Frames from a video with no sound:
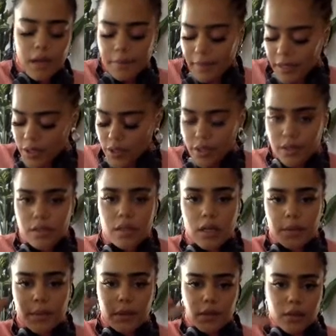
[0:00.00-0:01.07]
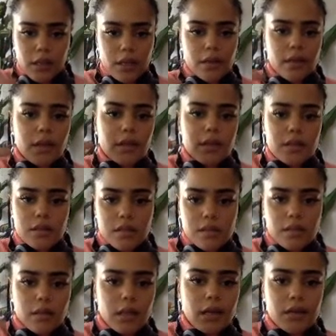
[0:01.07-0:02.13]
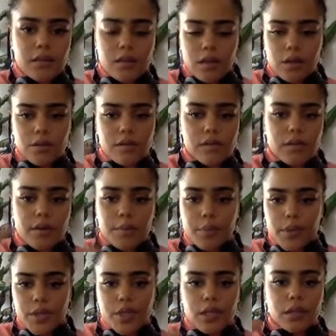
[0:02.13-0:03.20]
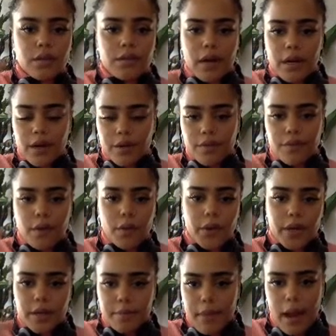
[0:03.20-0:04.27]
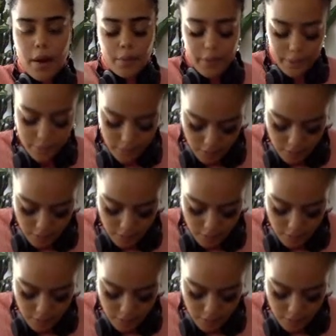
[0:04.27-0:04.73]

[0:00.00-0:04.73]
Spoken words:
my turntable like this, like so. So I'm pushing the record forward and backward.